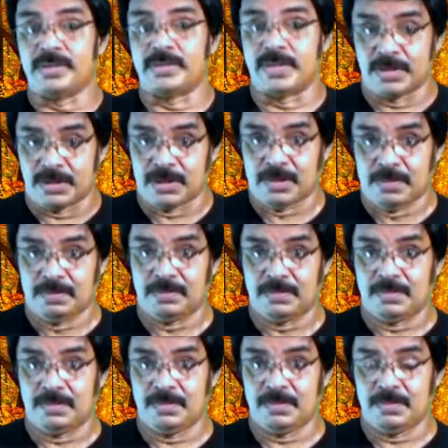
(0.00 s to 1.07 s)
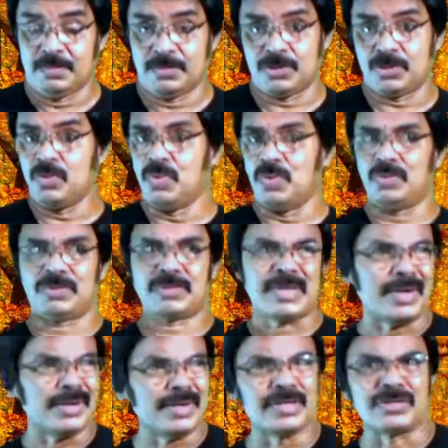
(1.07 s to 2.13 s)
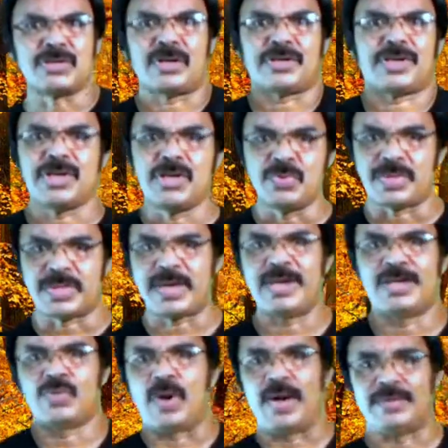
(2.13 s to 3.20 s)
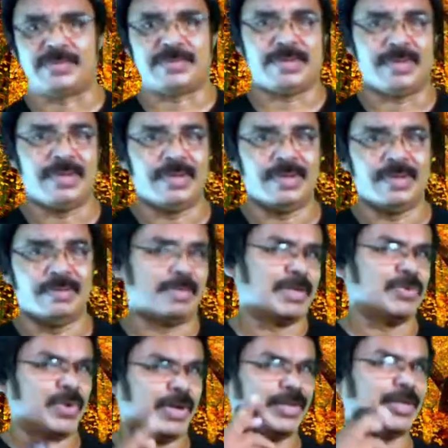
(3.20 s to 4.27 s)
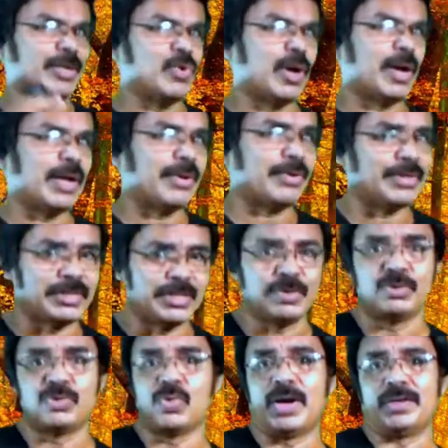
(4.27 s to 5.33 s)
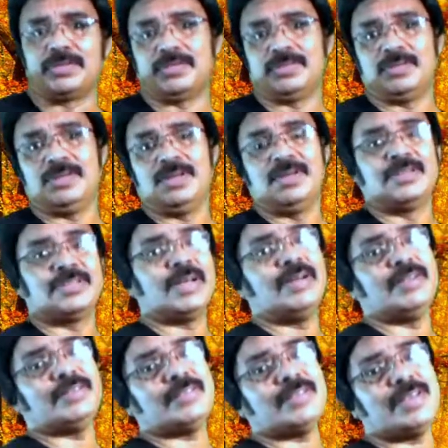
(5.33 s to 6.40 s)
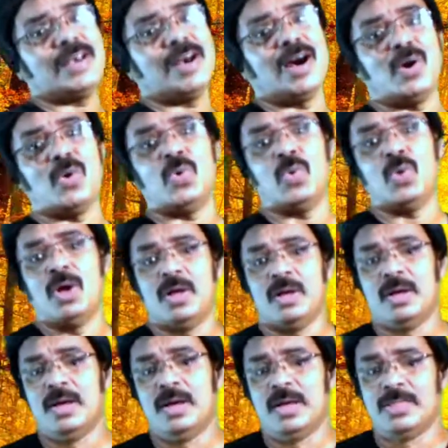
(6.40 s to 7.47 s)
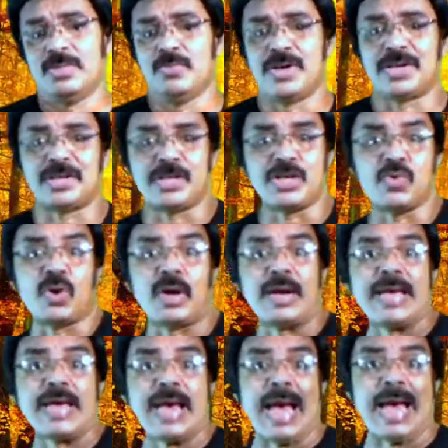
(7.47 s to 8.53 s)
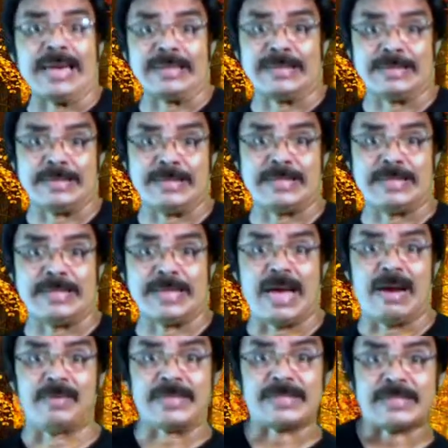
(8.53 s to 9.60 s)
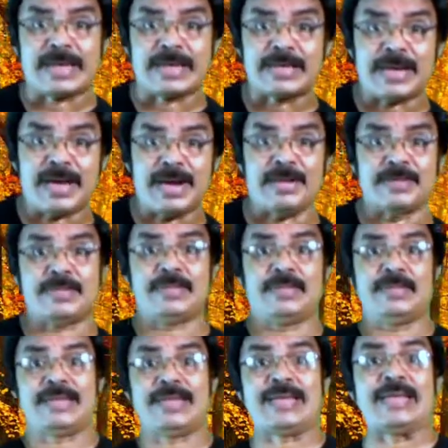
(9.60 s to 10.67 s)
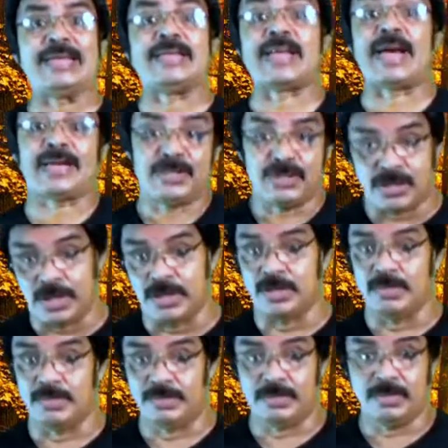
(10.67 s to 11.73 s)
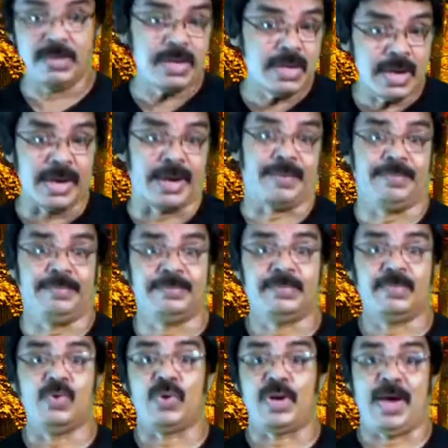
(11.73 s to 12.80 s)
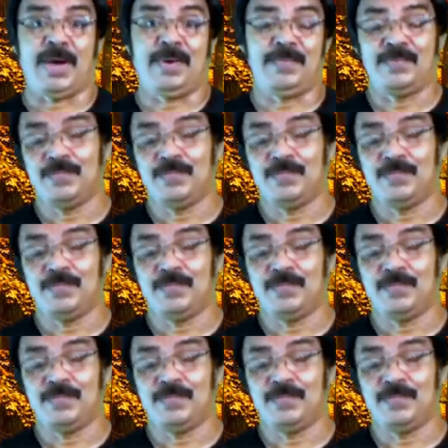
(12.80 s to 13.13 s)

system. So sun is not a new thing to us, but the word nuclear is new to us. Shall we see how the word nuclear and our sun is connected? Yeah, okay.